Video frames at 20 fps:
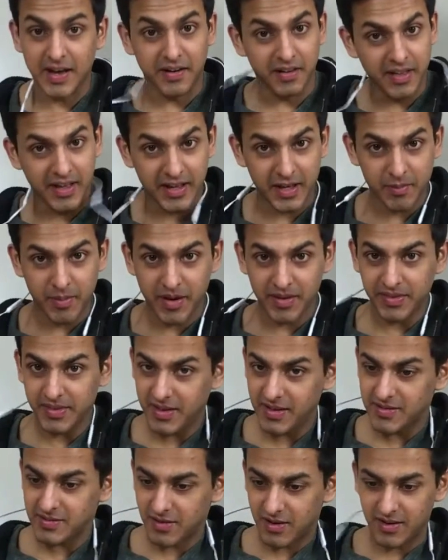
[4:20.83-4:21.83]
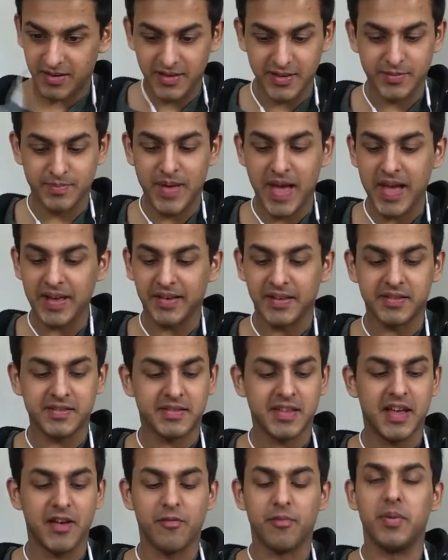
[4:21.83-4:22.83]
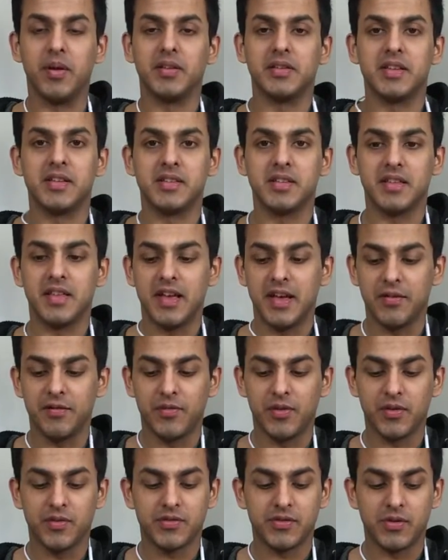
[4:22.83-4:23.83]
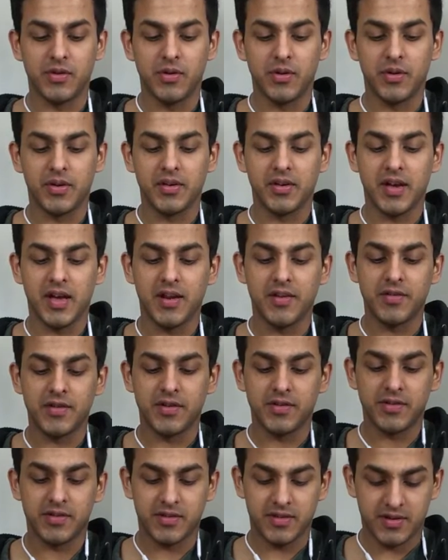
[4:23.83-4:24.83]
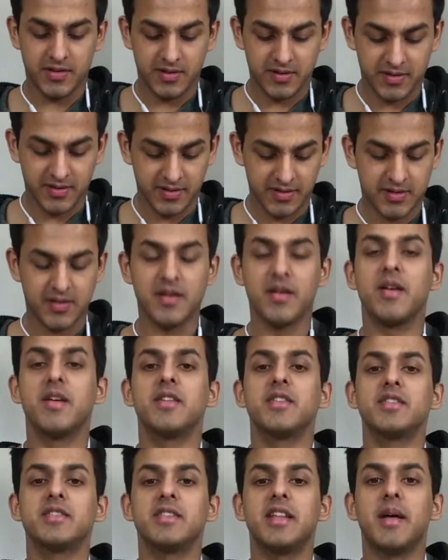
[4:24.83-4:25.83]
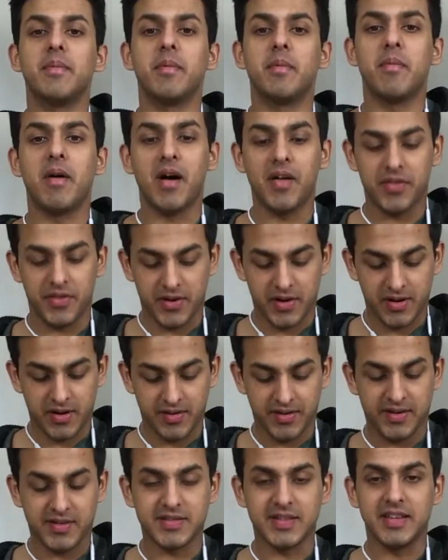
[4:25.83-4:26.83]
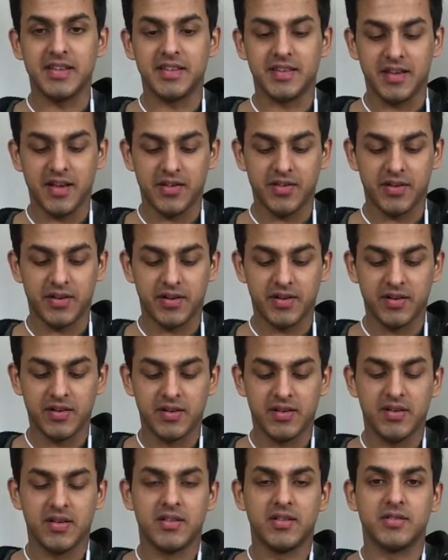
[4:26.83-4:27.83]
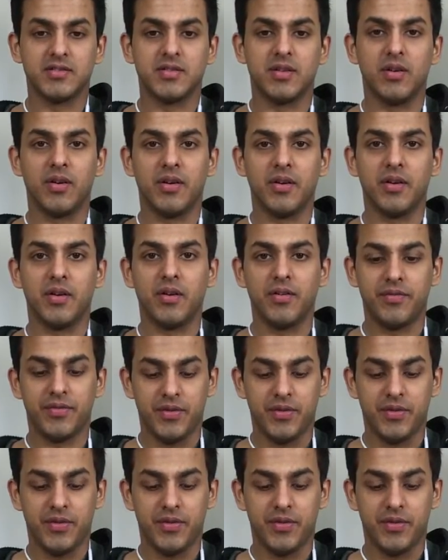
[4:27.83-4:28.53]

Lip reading: of like about these are these magnets they have built into the headphones, so you can kind of just snap them on there and they stay together. So, if